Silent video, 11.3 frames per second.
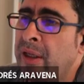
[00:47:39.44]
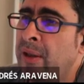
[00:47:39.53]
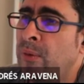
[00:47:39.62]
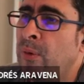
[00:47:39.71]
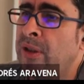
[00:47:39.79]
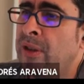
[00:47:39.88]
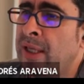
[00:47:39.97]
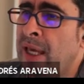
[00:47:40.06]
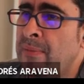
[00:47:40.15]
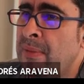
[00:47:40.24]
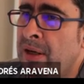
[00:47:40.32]
with
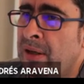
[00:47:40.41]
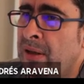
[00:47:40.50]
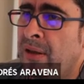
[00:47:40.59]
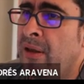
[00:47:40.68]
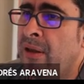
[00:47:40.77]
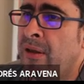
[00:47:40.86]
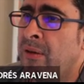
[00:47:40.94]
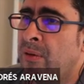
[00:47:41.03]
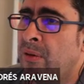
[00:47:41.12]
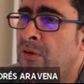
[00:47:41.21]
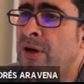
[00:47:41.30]
Kmer
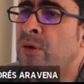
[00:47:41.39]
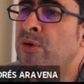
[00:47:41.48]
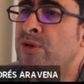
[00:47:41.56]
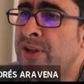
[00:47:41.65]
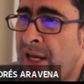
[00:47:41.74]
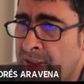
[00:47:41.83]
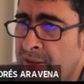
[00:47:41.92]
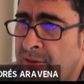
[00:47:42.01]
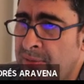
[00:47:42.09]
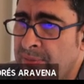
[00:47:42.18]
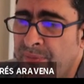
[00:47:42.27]
of a good
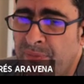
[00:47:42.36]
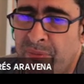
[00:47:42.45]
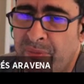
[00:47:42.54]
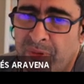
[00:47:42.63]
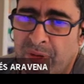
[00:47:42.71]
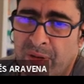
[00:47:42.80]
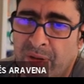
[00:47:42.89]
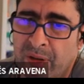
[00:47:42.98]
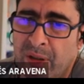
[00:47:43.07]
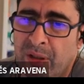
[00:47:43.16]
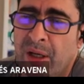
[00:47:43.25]
size,
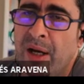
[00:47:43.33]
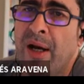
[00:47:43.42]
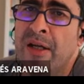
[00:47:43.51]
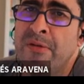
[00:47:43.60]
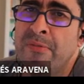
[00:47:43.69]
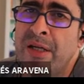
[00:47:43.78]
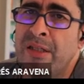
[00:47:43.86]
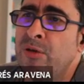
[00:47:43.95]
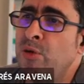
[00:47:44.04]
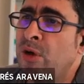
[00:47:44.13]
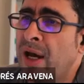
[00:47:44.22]
as much
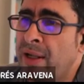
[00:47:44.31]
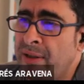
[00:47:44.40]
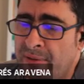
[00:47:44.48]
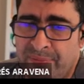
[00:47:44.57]
as you can.